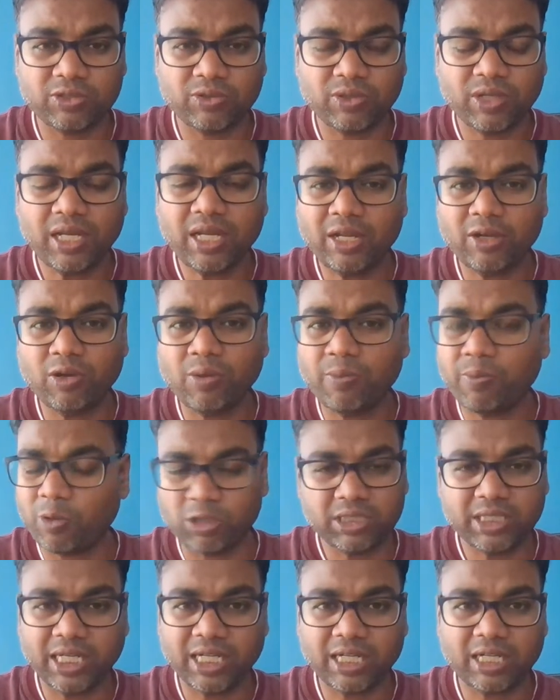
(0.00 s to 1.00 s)
Okay, your
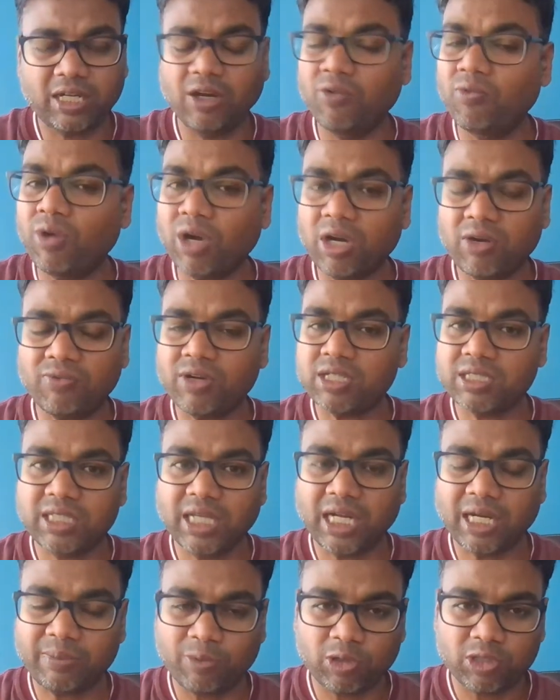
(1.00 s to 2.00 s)
project, what was
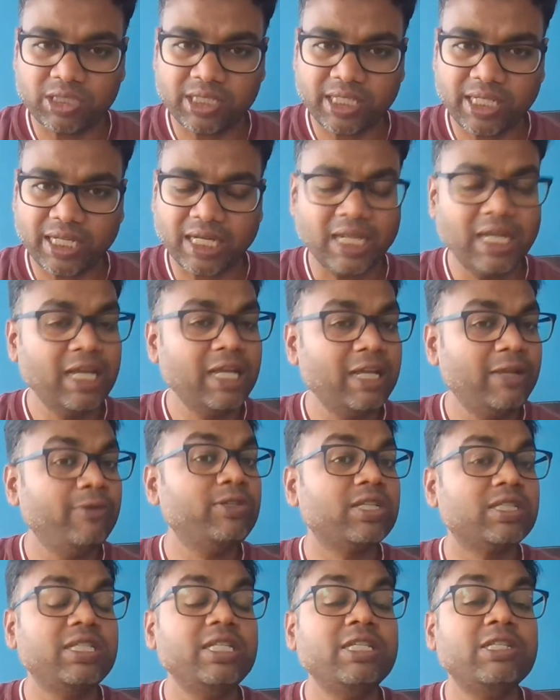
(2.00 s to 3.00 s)
that project? You
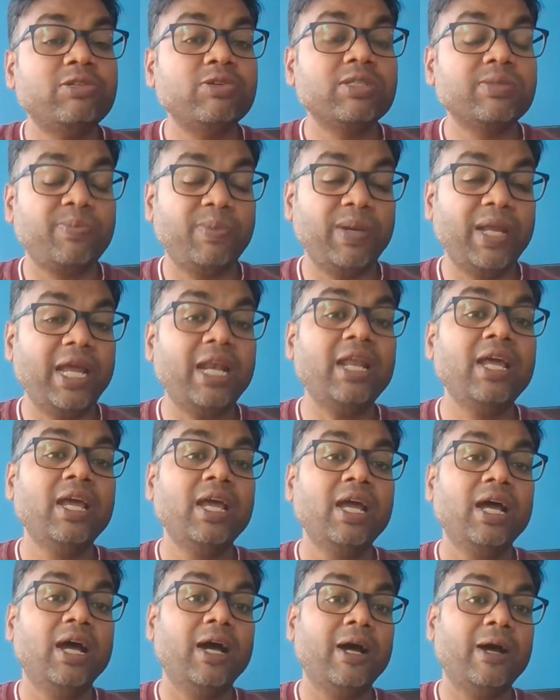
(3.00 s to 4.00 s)
just need to explain
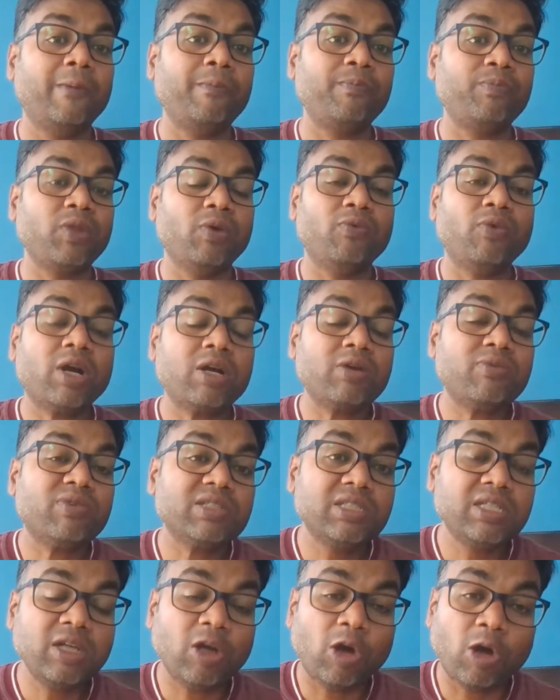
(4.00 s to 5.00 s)
what
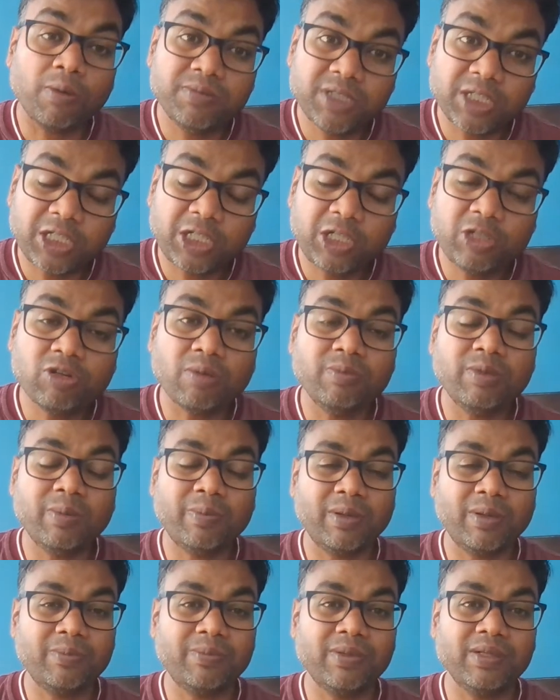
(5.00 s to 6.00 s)
was the objective of the
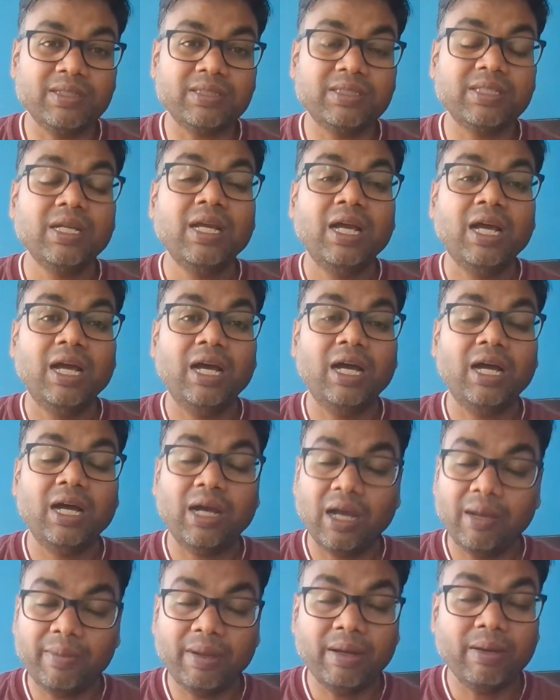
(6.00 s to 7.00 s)
purpose,
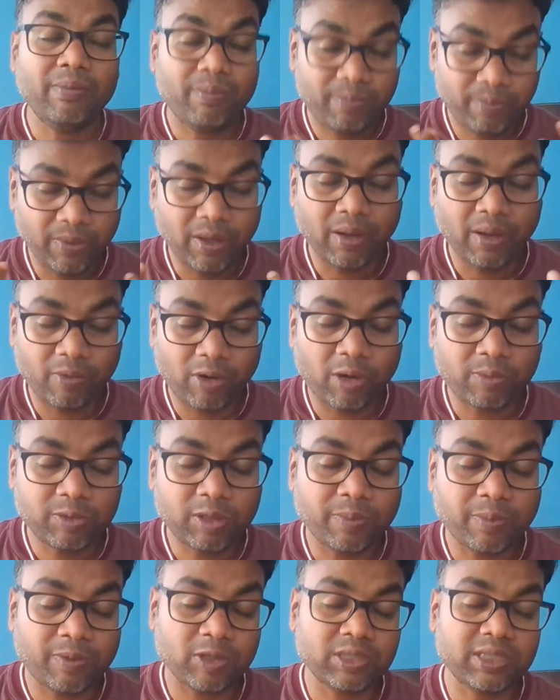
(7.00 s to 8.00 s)
I mean, of
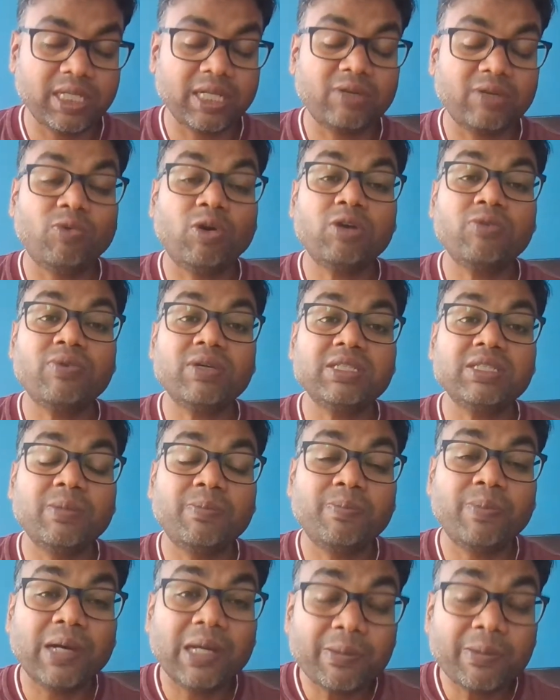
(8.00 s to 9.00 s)
the project. What was the
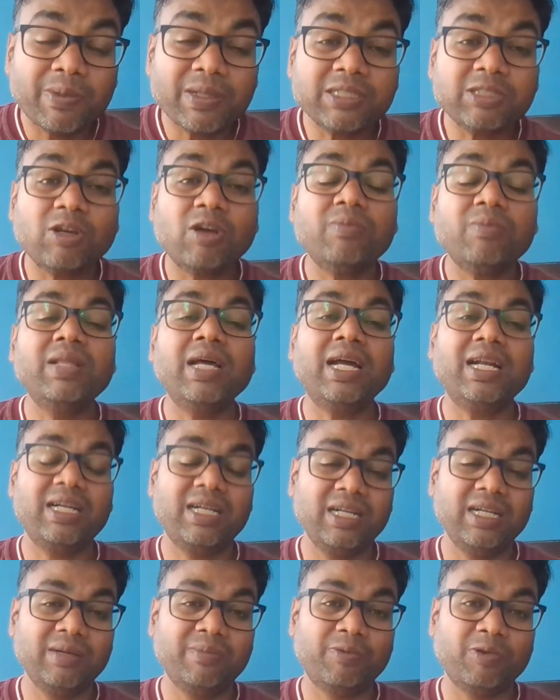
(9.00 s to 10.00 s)
purpose of that
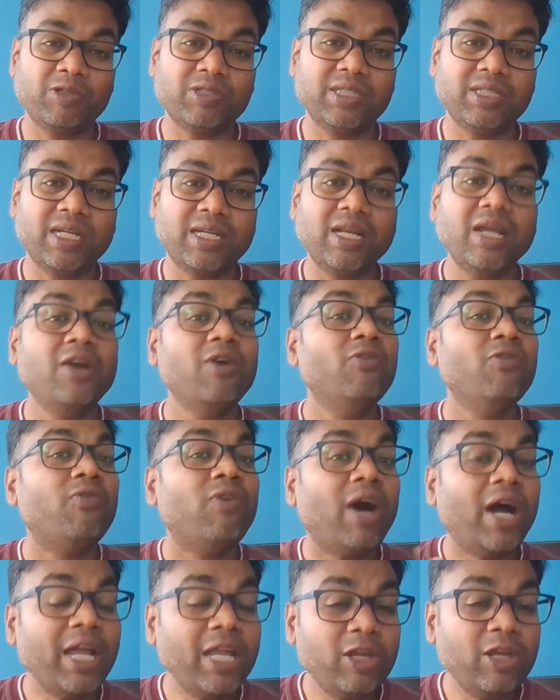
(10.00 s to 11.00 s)
project?
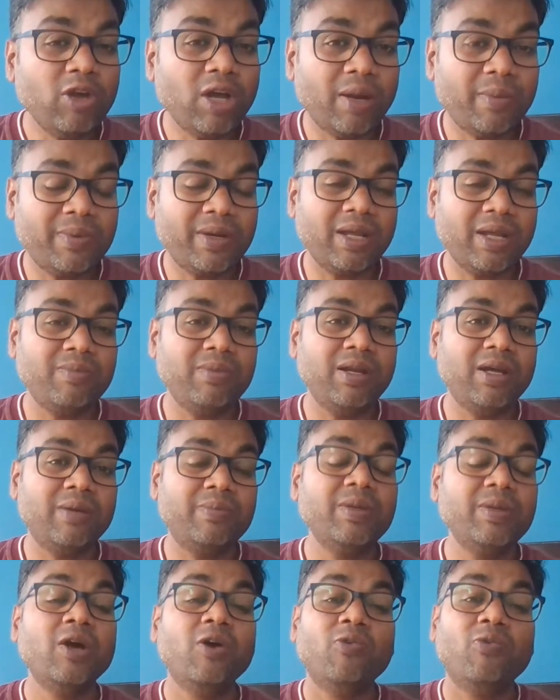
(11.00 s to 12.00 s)
Why you have
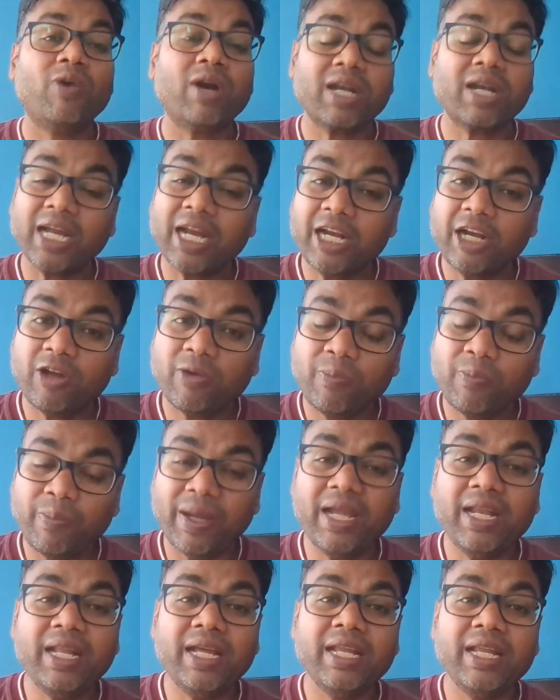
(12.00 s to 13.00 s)
developed? What kind of
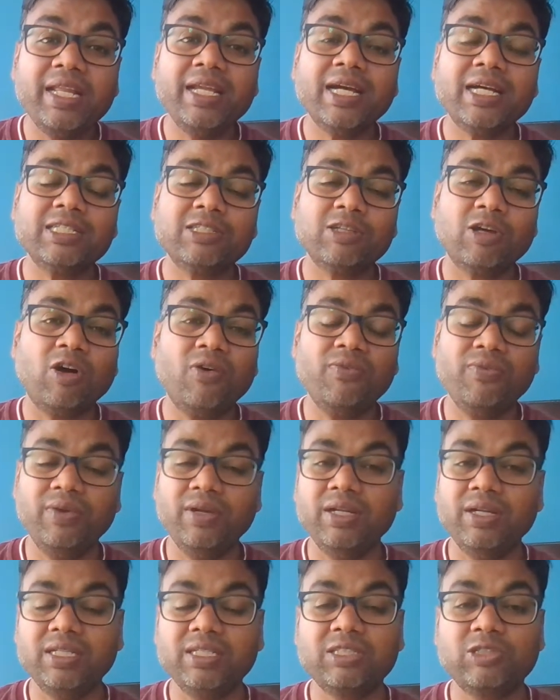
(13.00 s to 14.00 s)
pain areas of
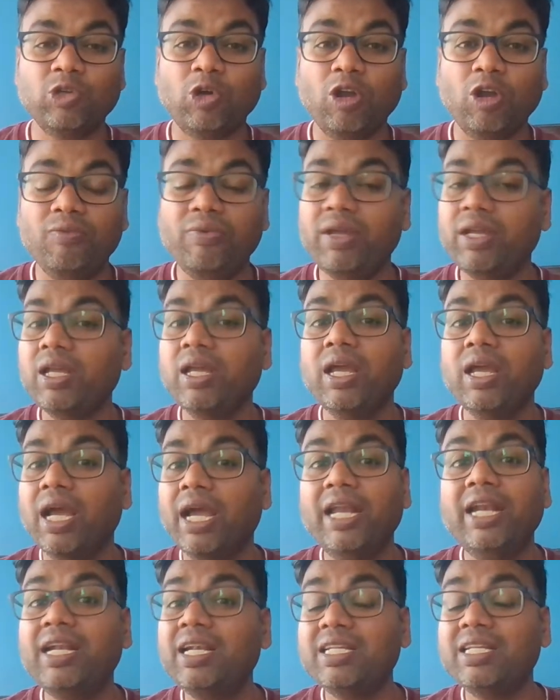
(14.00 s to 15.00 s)
it is solving?
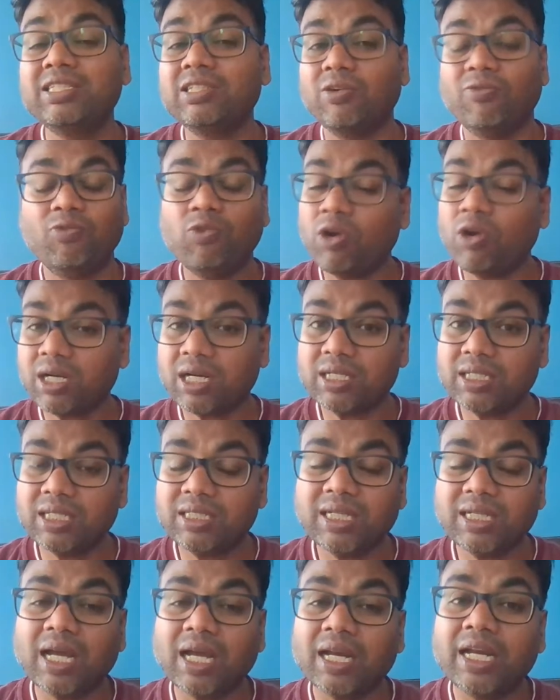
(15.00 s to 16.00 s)
And it is what are the
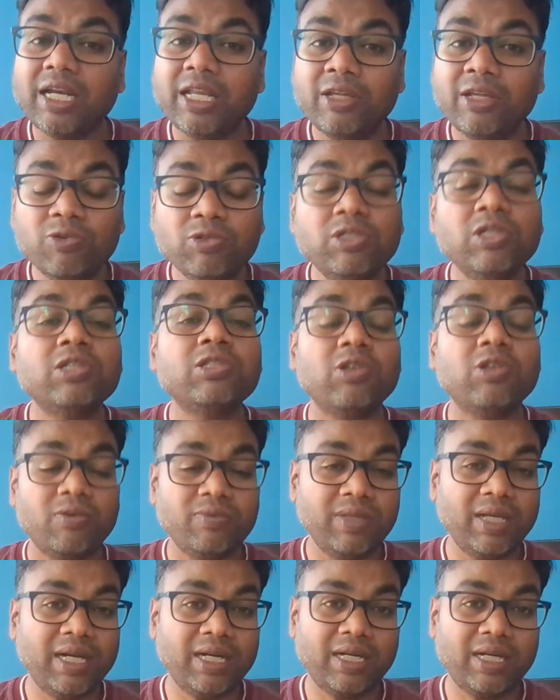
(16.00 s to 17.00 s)
target users of
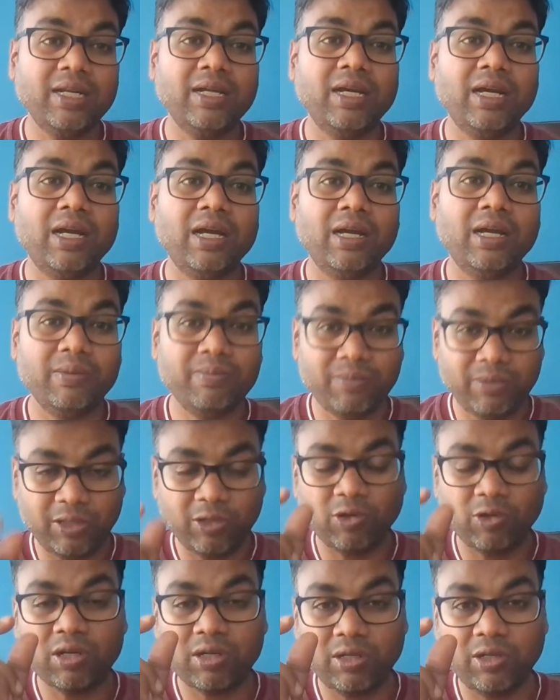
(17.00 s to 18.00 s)
that
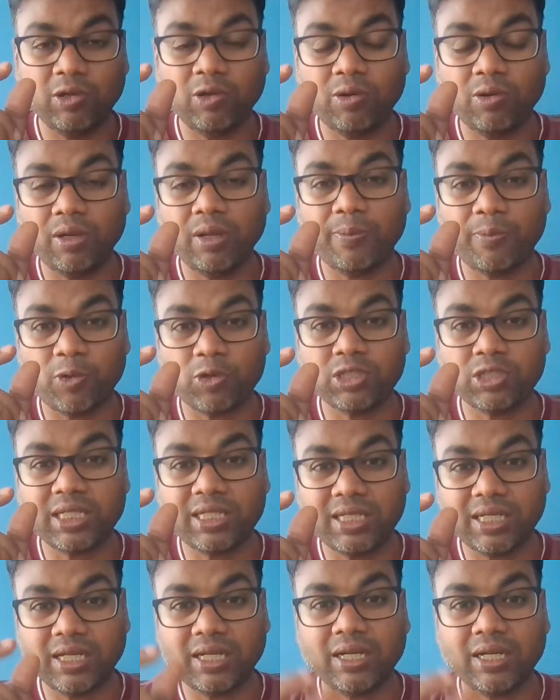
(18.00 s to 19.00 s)
your
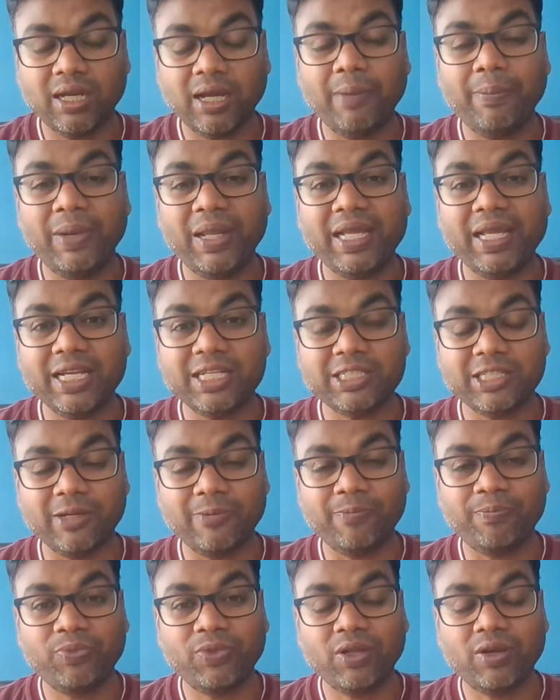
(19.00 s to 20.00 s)
project application?